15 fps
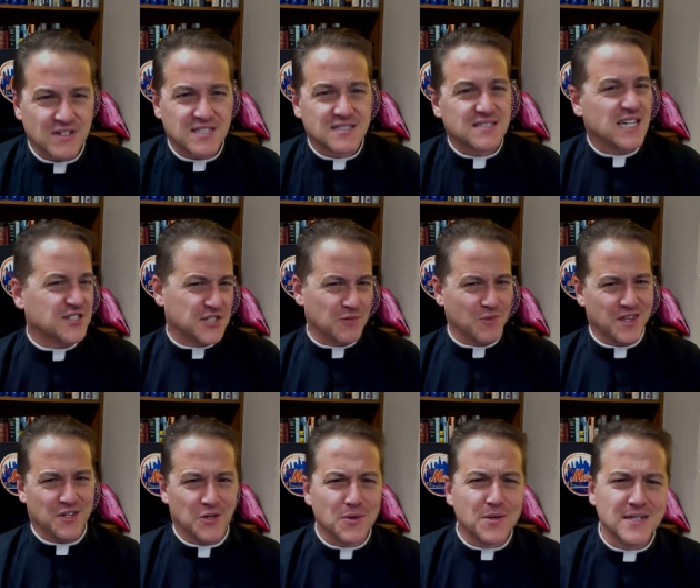a discussion with
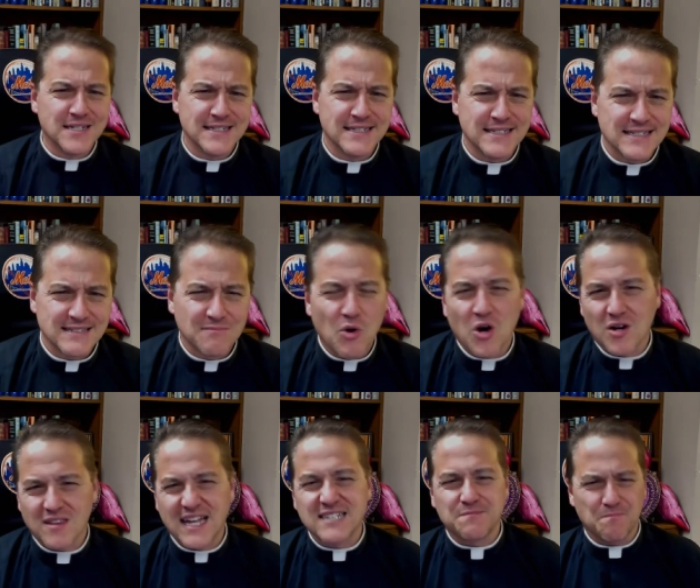you. More
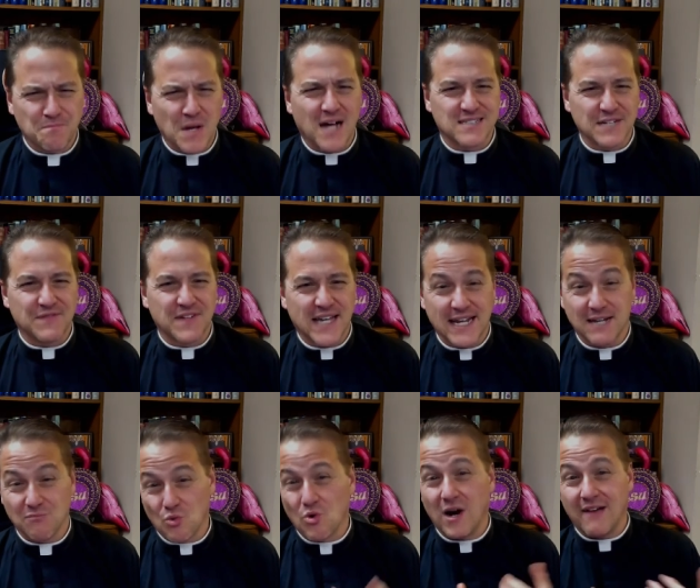less pontificating,
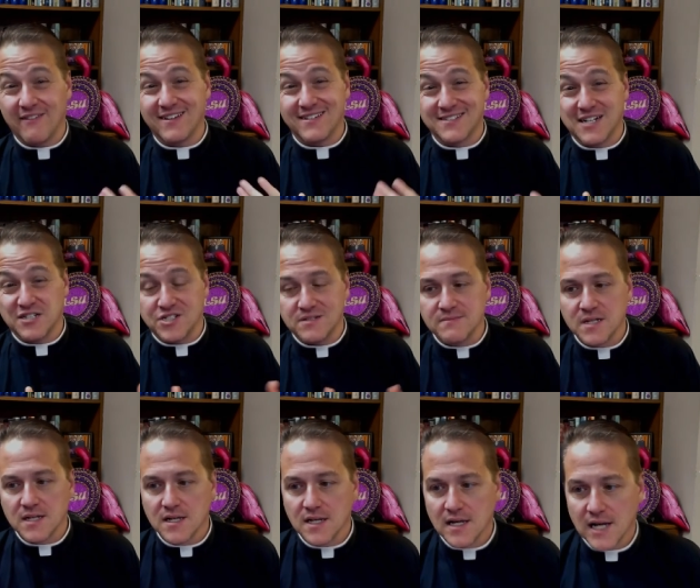more having a discussion.
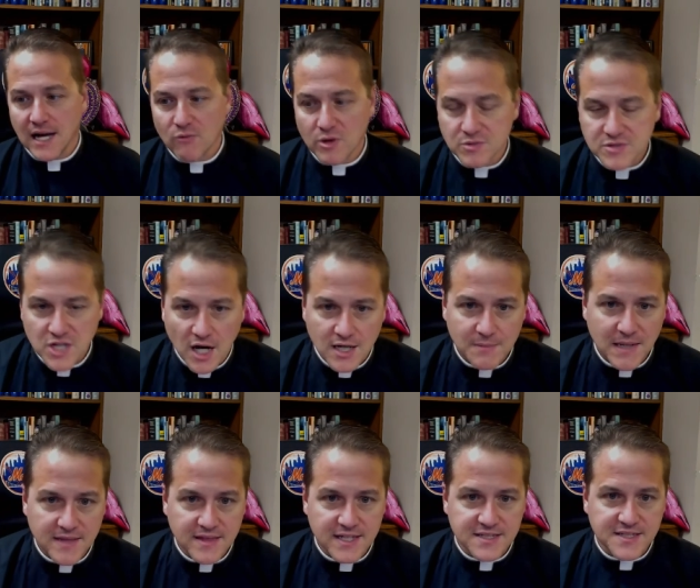And we will talk about
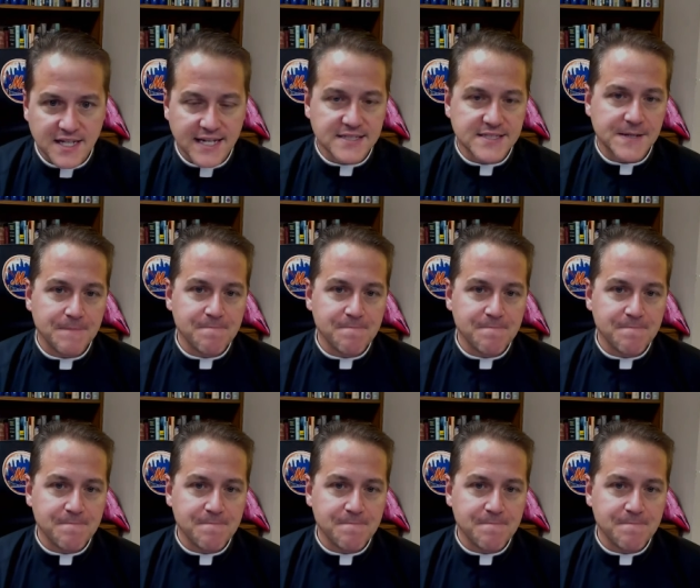these things.